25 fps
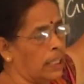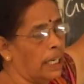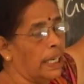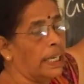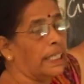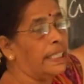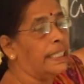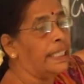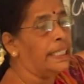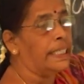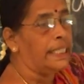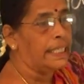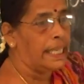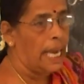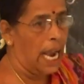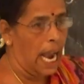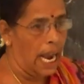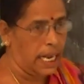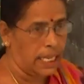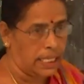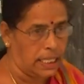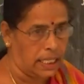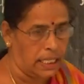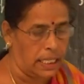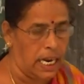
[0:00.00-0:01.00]
the
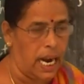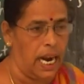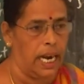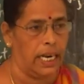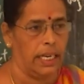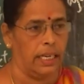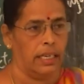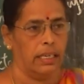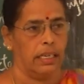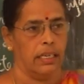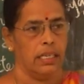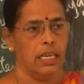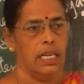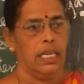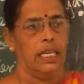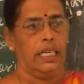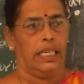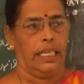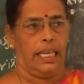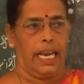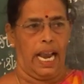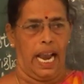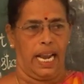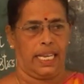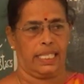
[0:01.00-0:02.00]
extent?
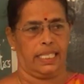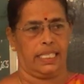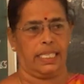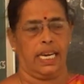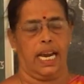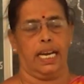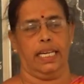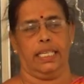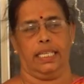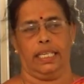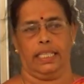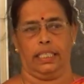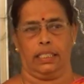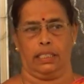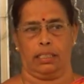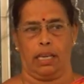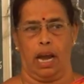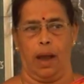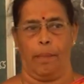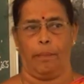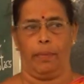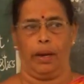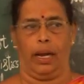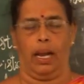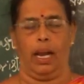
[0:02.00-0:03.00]
Extent in
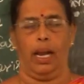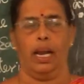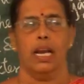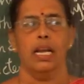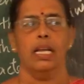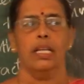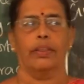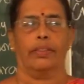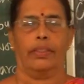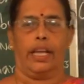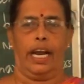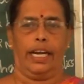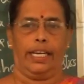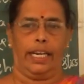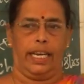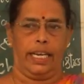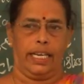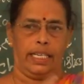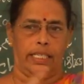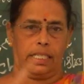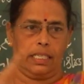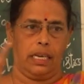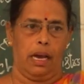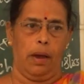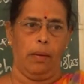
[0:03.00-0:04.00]
Tamil, that
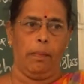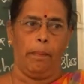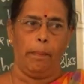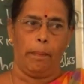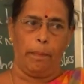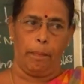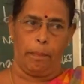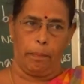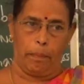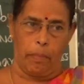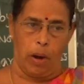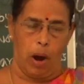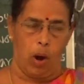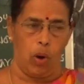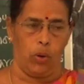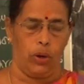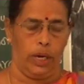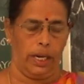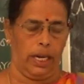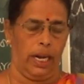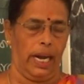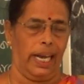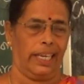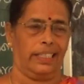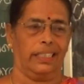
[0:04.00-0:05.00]
is a
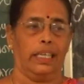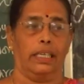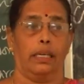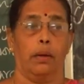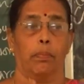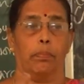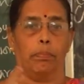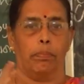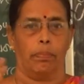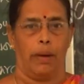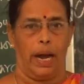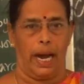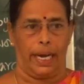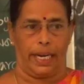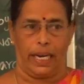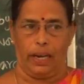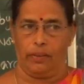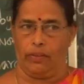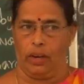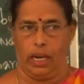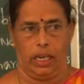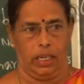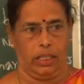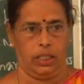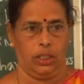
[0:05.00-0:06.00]
boundary, like that a
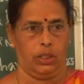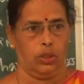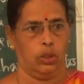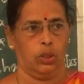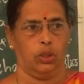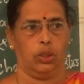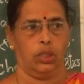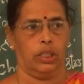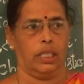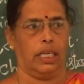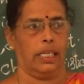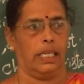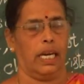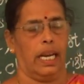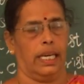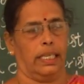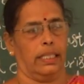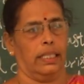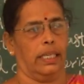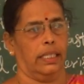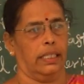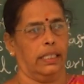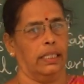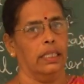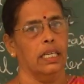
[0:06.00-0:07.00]
paravel, you know that, like
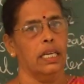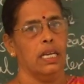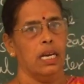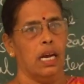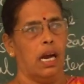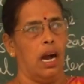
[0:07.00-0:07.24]
that,